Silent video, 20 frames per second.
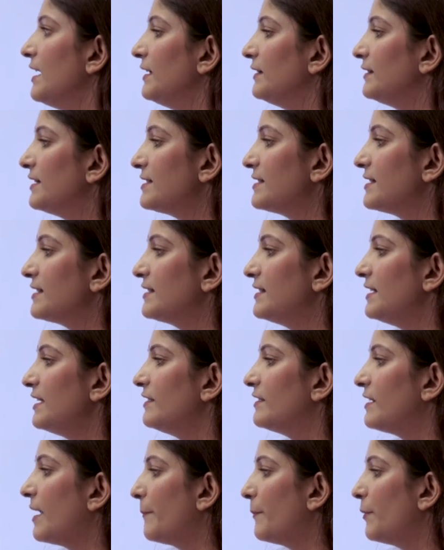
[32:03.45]
This is
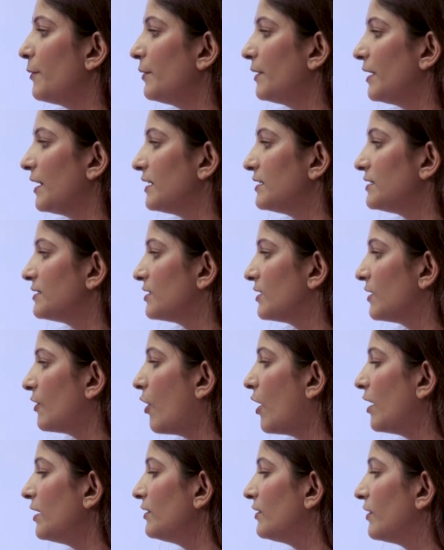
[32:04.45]
the repo rate
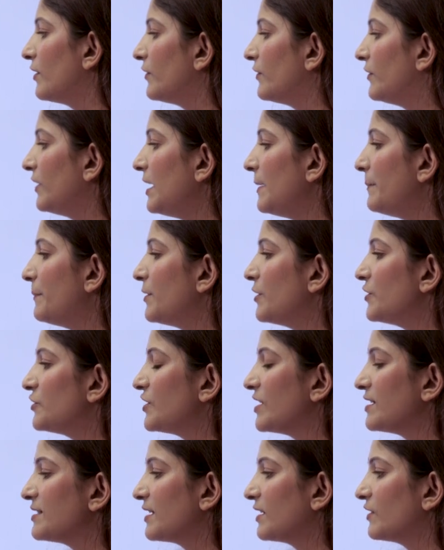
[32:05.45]
or
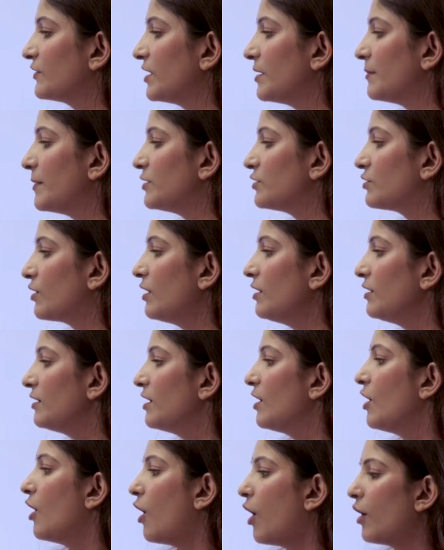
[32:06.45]
repurchase agreement or,
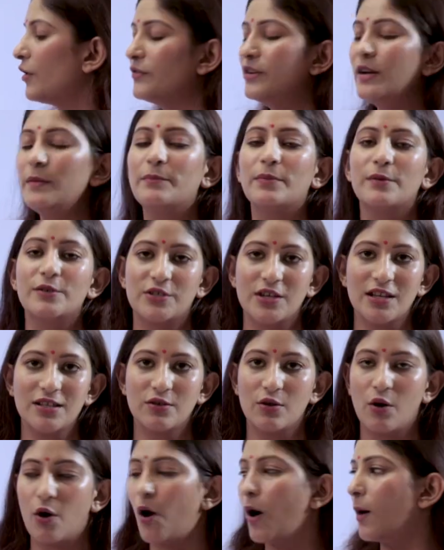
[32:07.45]
or
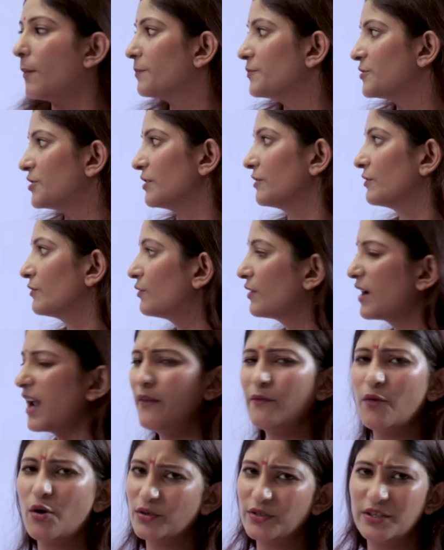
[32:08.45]
repurchase option. Okay,
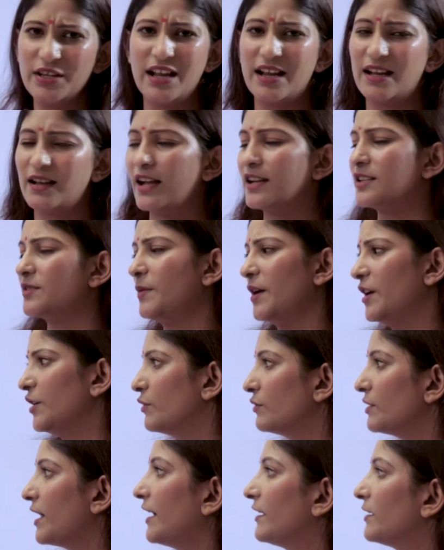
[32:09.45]
I've already explained
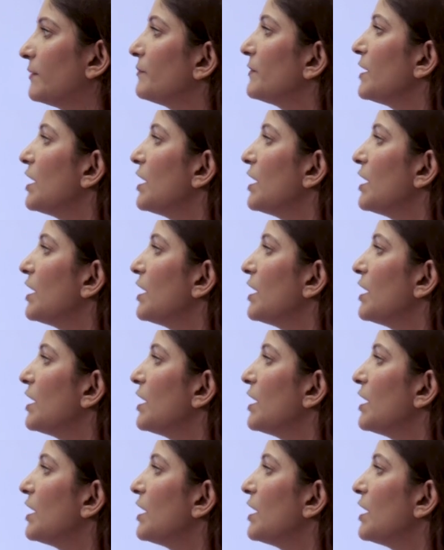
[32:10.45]
you that.